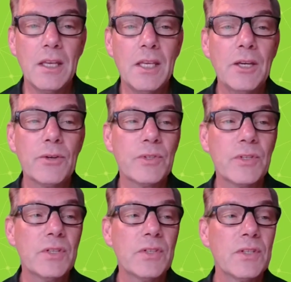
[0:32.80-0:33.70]

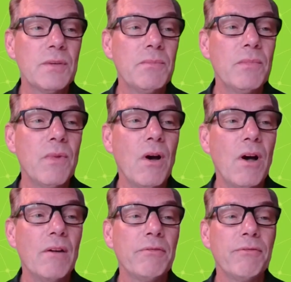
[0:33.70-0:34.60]
ecosystem
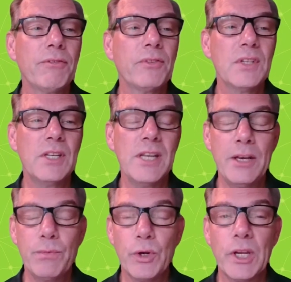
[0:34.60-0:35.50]
of the
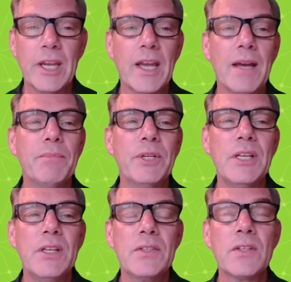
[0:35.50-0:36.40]
networking
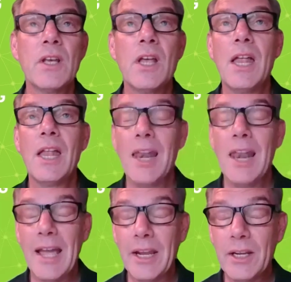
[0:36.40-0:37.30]
companies
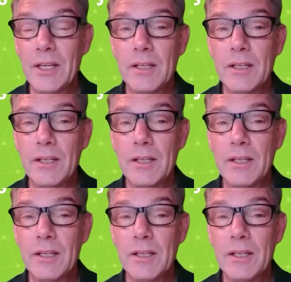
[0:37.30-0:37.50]
like